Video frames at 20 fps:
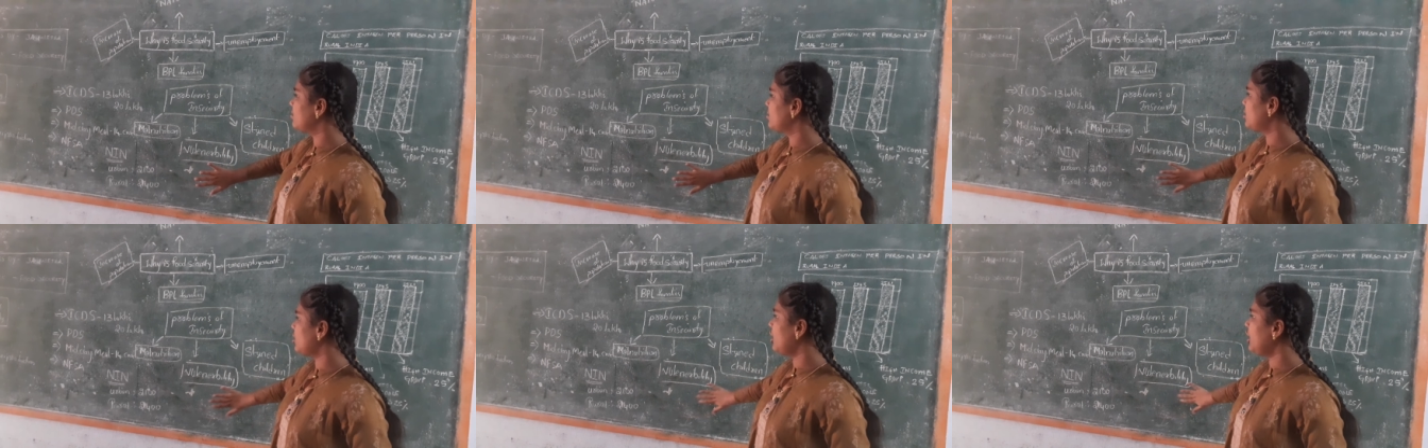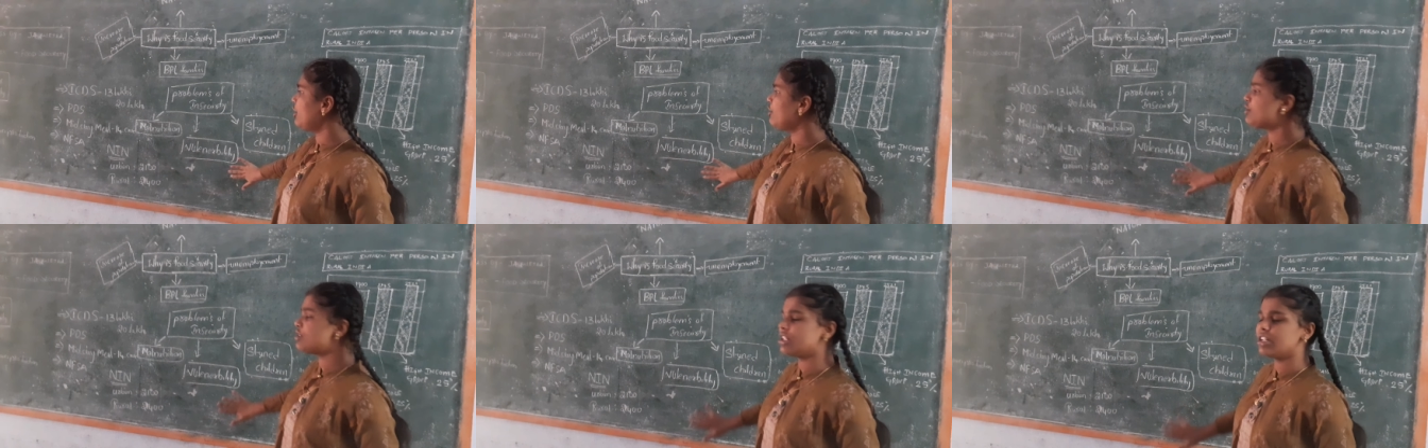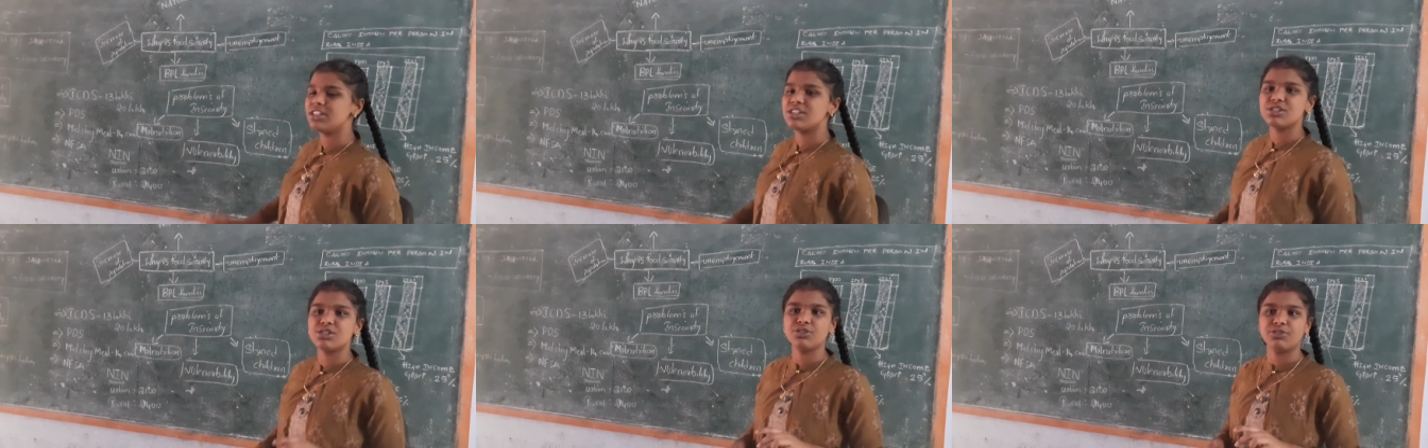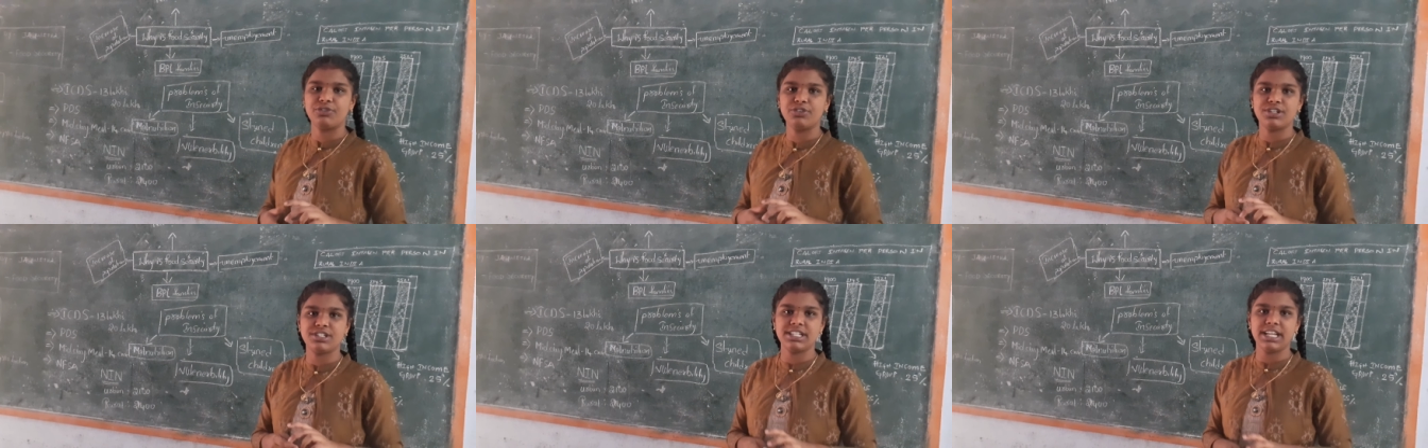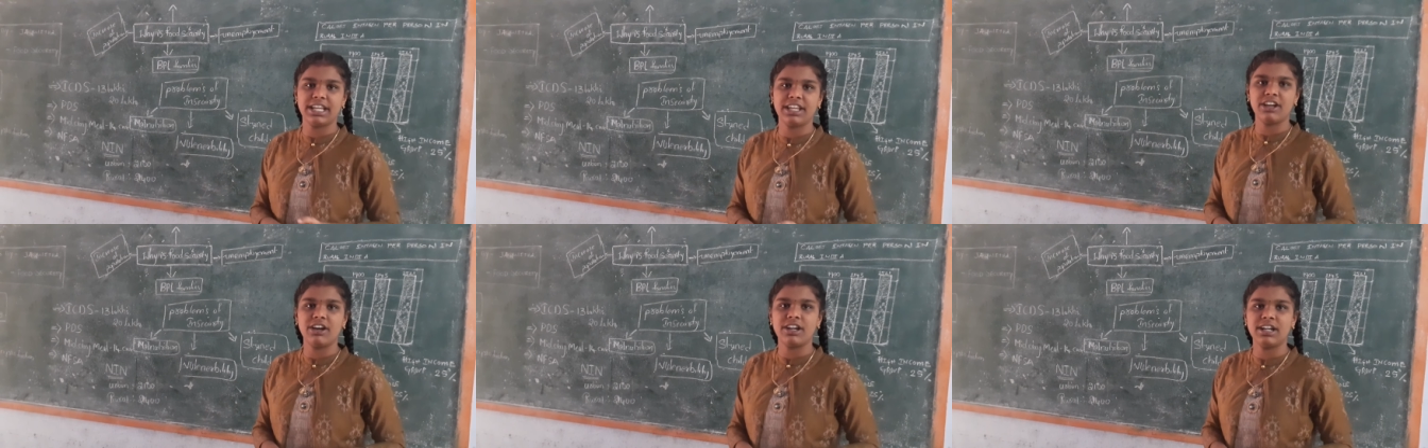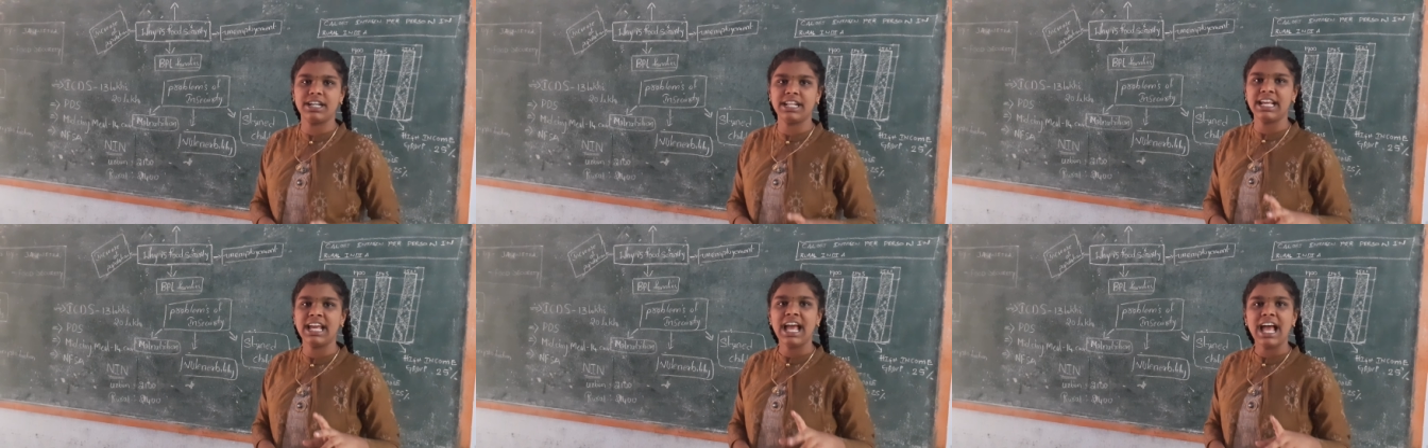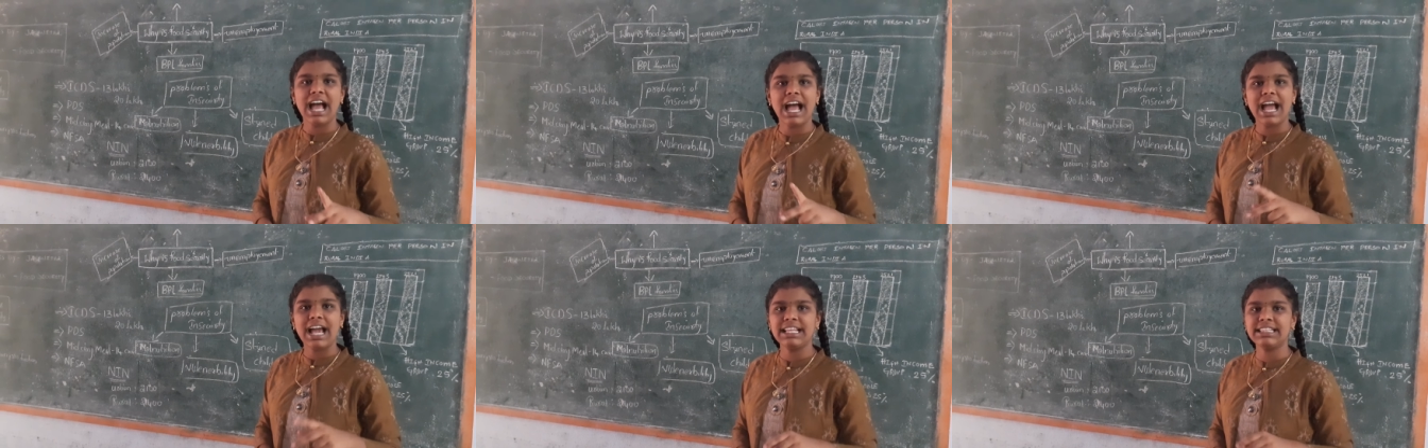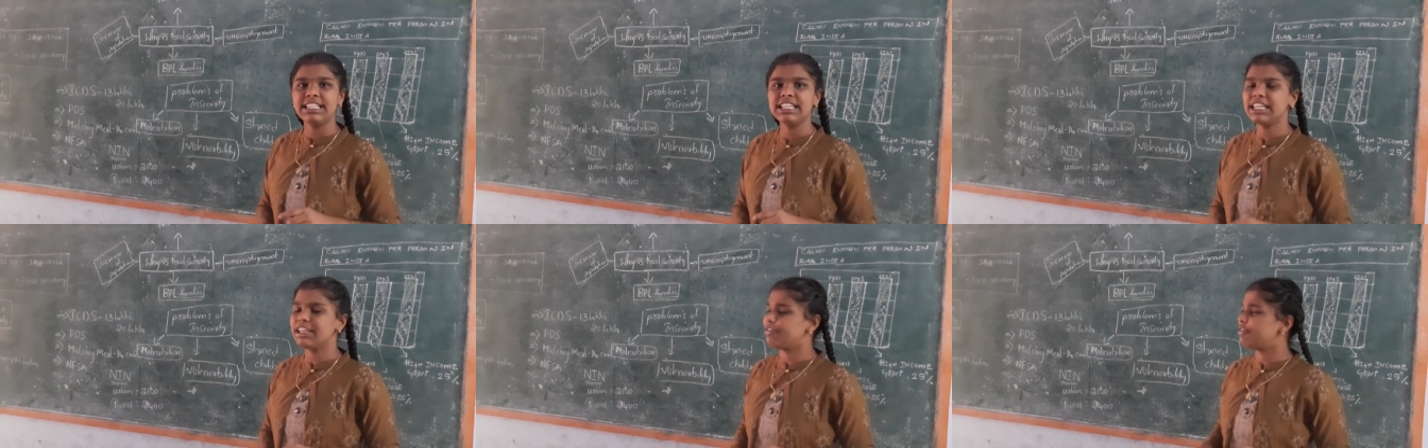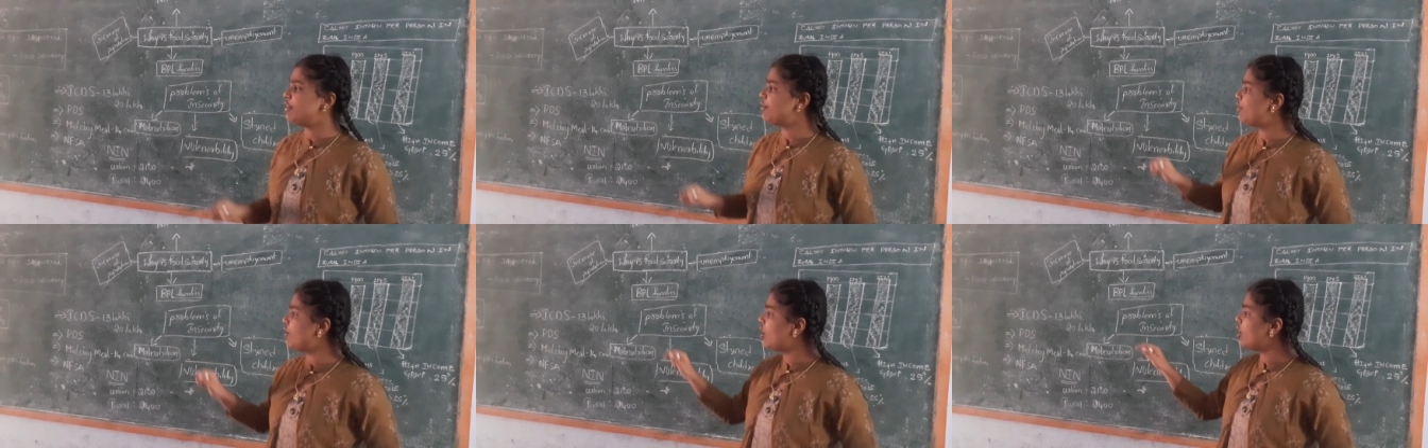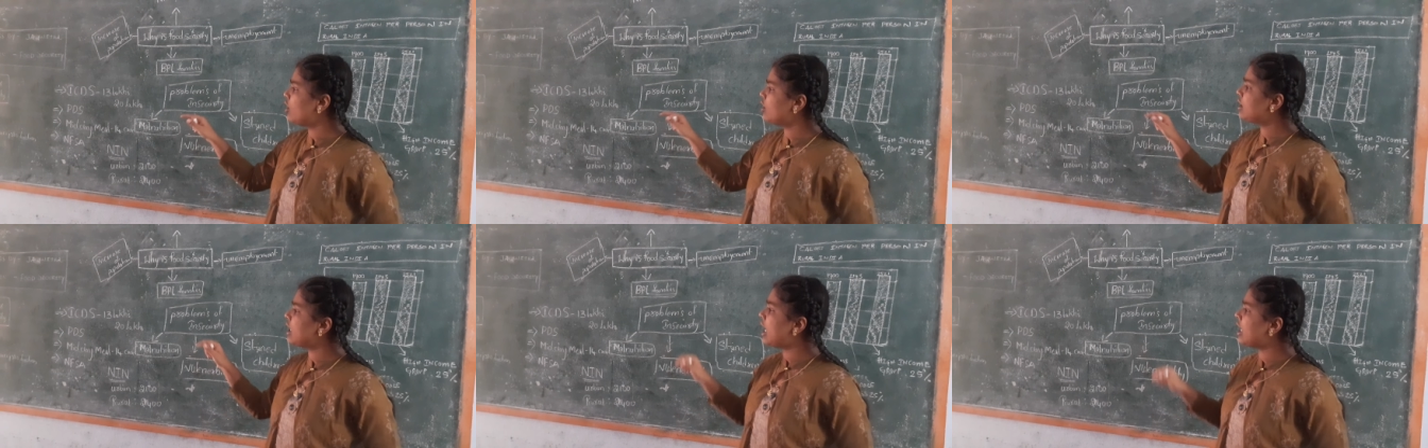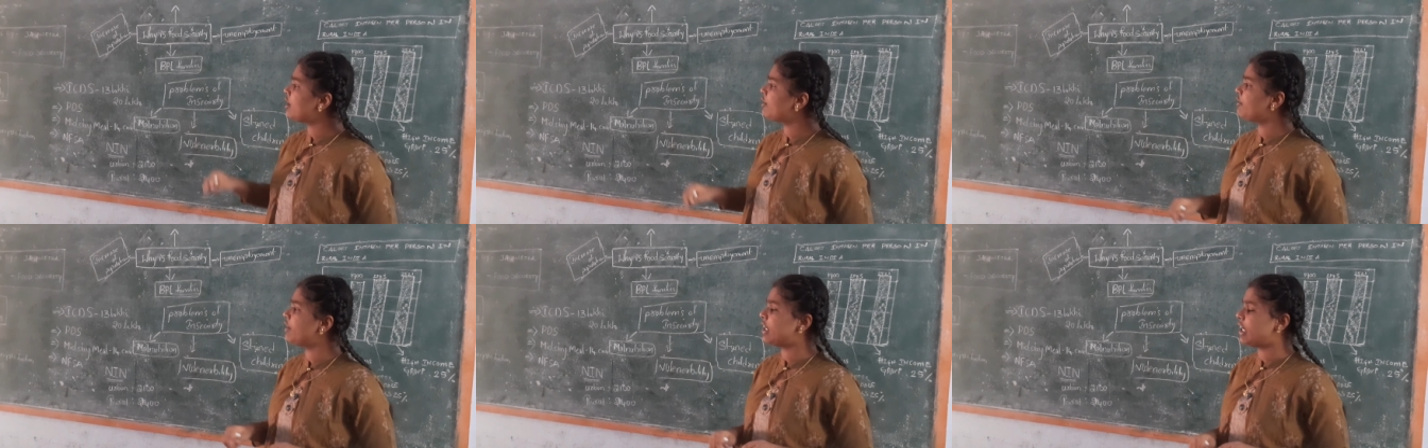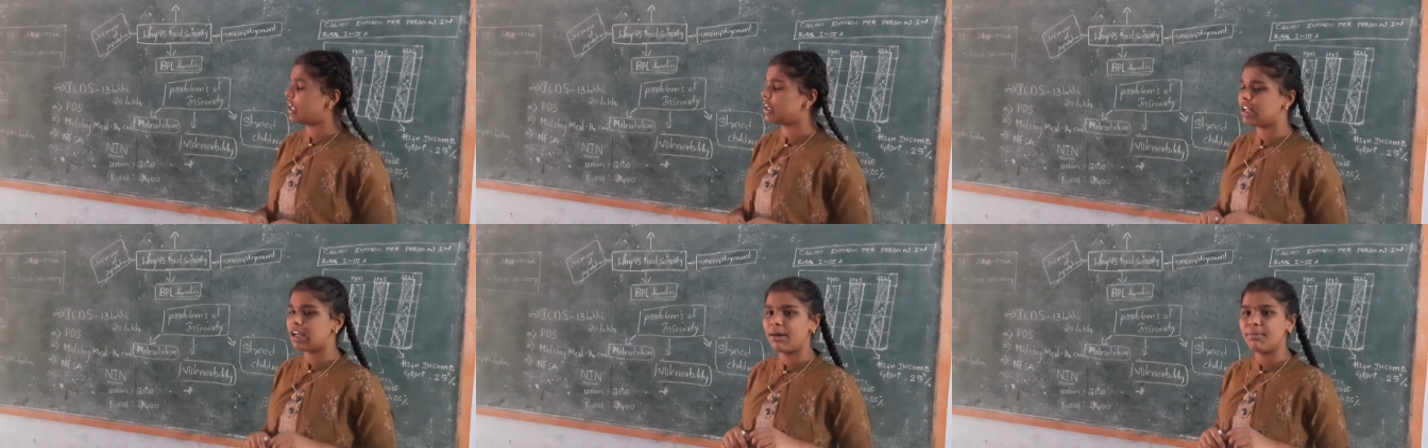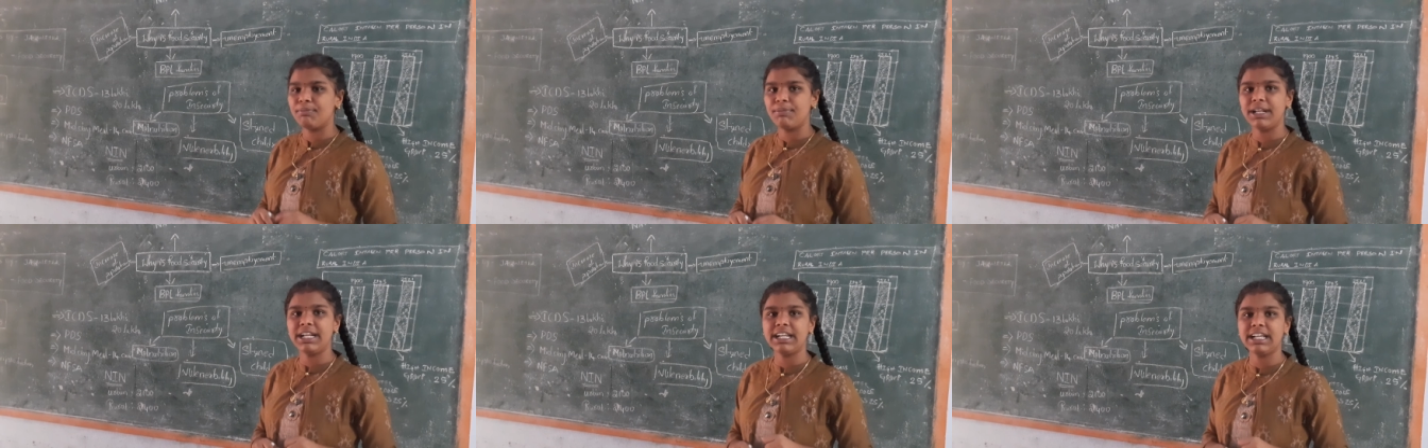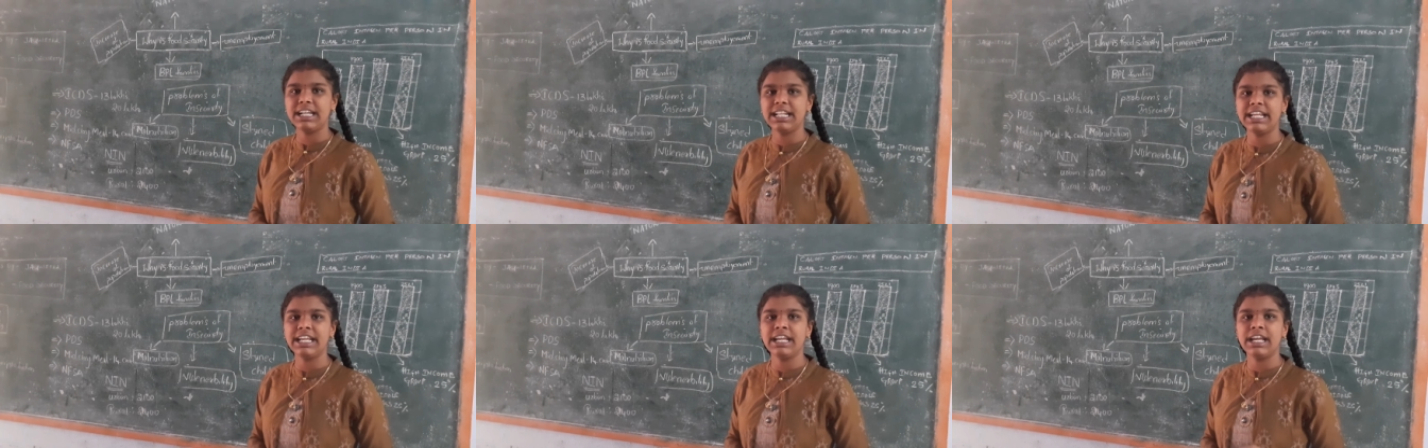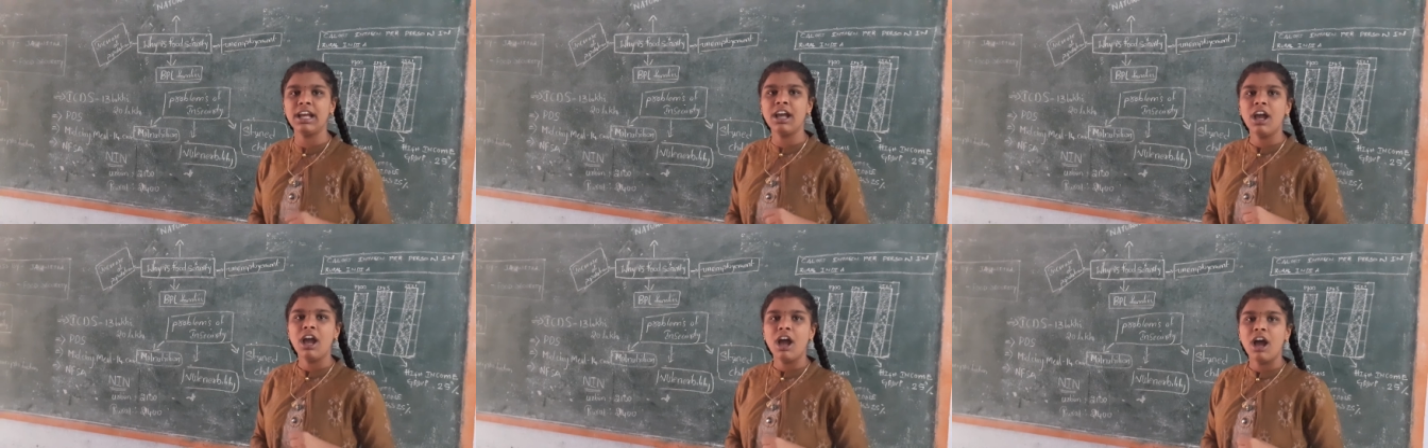solutions to food security. I think if we follow that, we can completely